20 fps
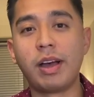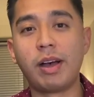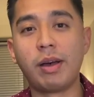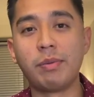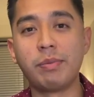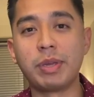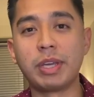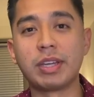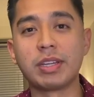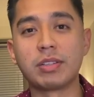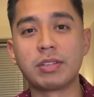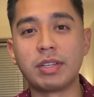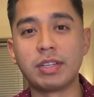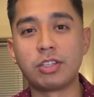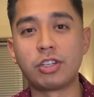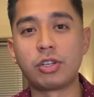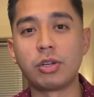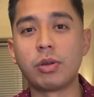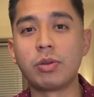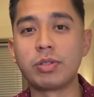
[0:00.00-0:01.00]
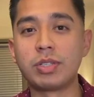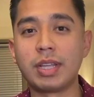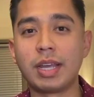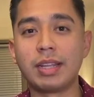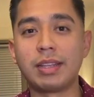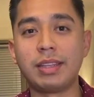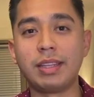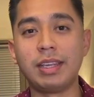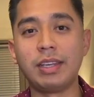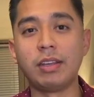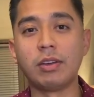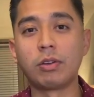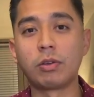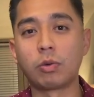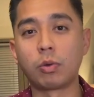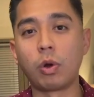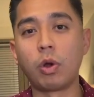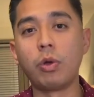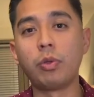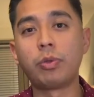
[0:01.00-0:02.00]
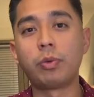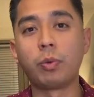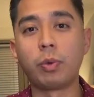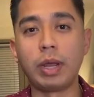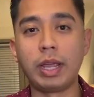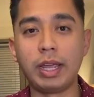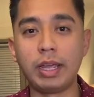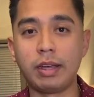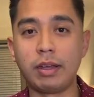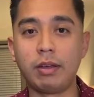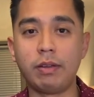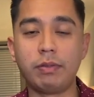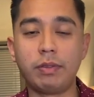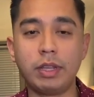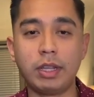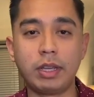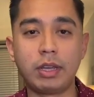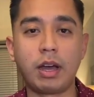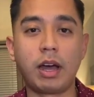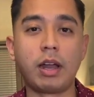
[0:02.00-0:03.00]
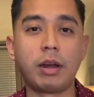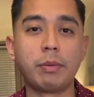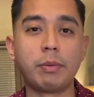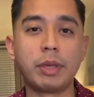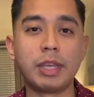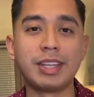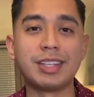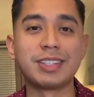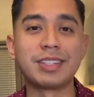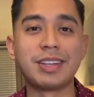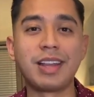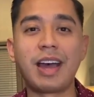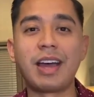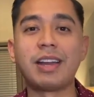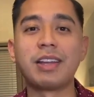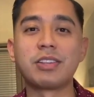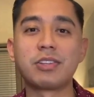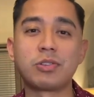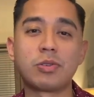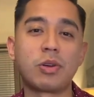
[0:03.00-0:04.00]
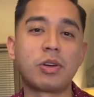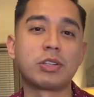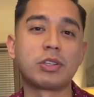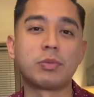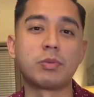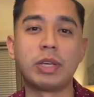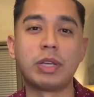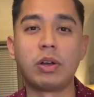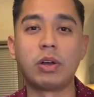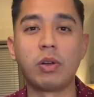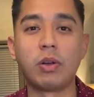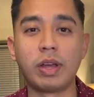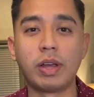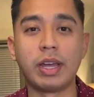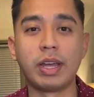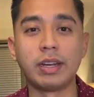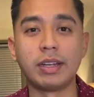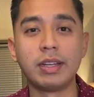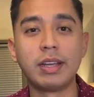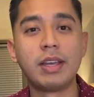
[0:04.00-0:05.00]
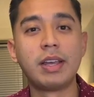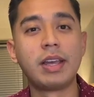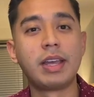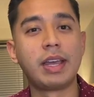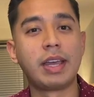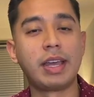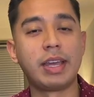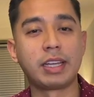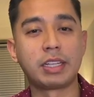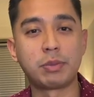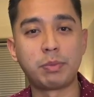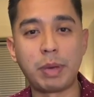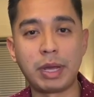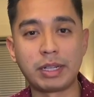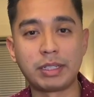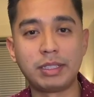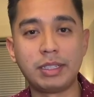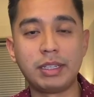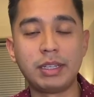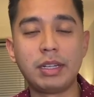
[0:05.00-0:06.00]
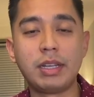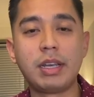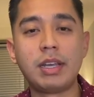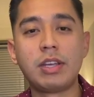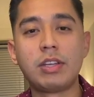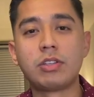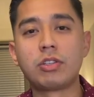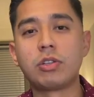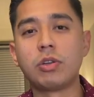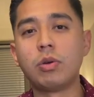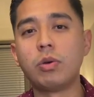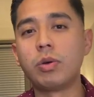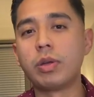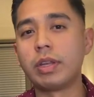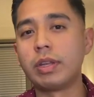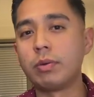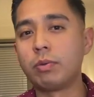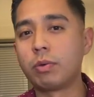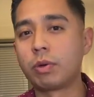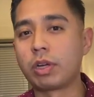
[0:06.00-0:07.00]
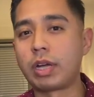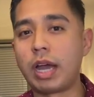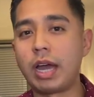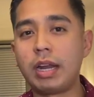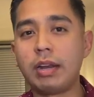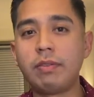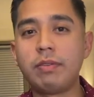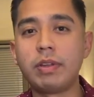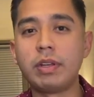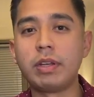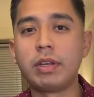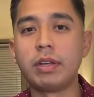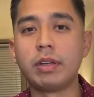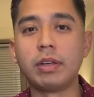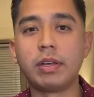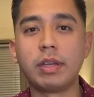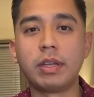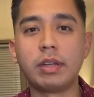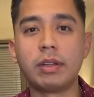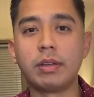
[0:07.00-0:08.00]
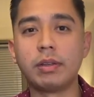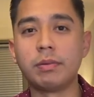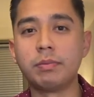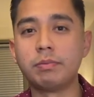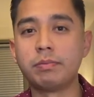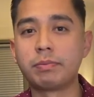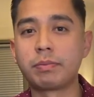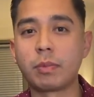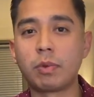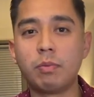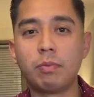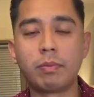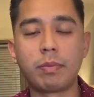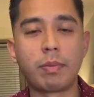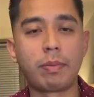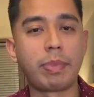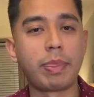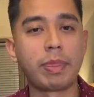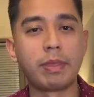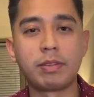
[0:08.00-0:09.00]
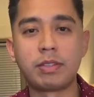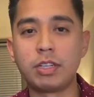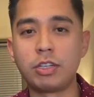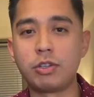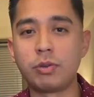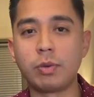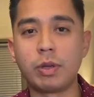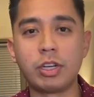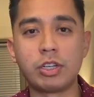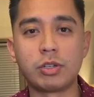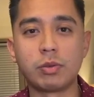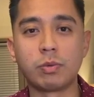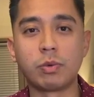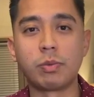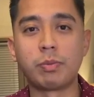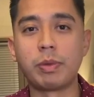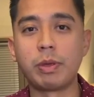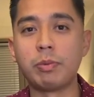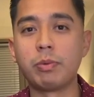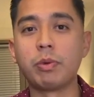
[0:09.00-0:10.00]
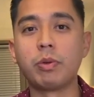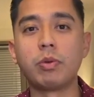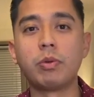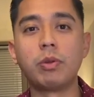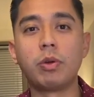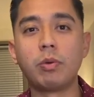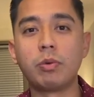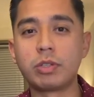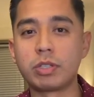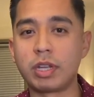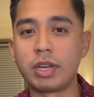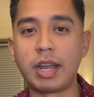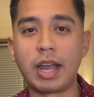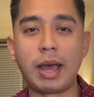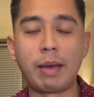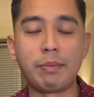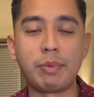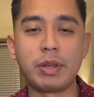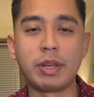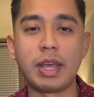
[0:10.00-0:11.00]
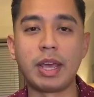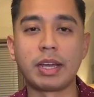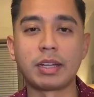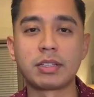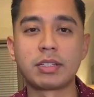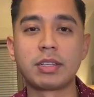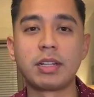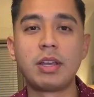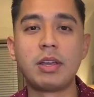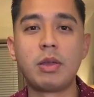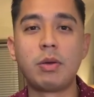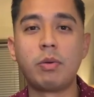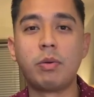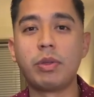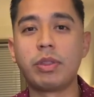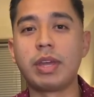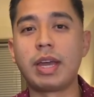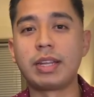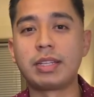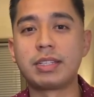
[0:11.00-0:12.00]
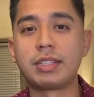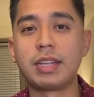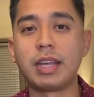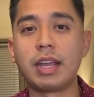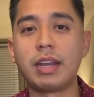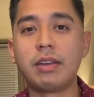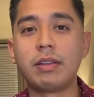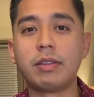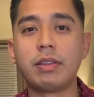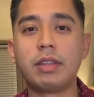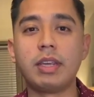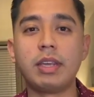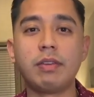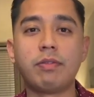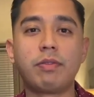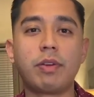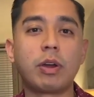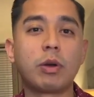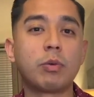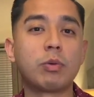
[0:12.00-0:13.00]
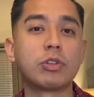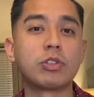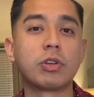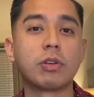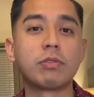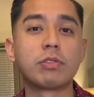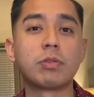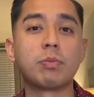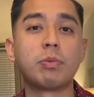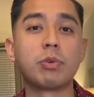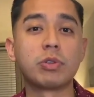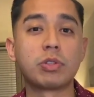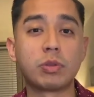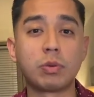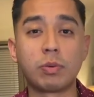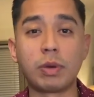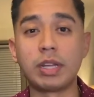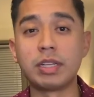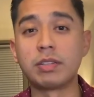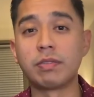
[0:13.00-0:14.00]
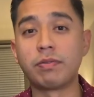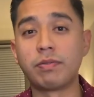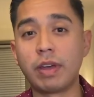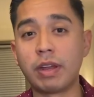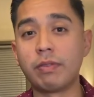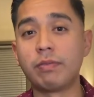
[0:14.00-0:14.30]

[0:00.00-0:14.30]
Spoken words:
because it shows that the growth rate of the economy is not as strong as we all had expected. So we're kind of in a situation where people don't know what's going to happen next. With that said, the Federal Reserve is supposed to raise the Fed